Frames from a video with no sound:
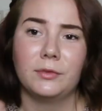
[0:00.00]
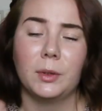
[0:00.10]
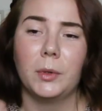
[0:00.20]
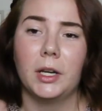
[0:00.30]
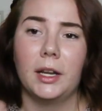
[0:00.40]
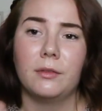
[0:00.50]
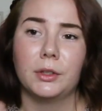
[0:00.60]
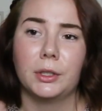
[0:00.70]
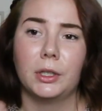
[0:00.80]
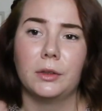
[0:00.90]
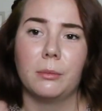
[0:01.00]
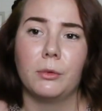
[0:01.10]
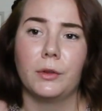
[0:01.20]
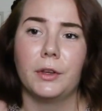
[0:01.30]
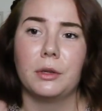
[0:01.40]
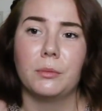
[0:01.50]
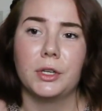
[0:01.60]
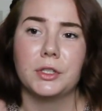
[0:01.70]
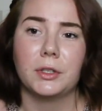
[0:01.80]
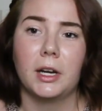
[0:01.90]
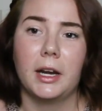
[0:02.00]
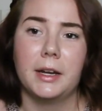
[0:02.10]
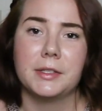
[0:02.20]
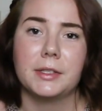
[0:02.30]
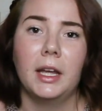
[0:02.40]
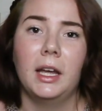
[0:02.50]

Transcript: from what I've learned, the more that you moisturize,